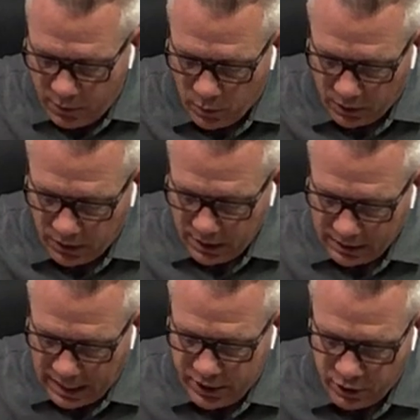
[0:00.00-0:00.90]
will
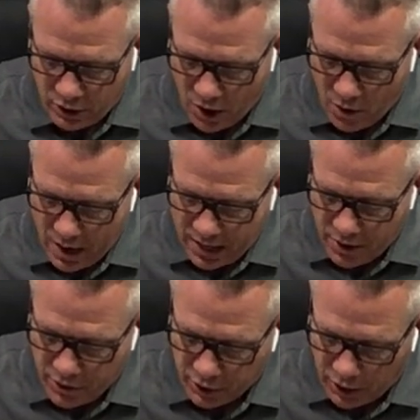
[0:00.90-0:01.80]
let you go, and under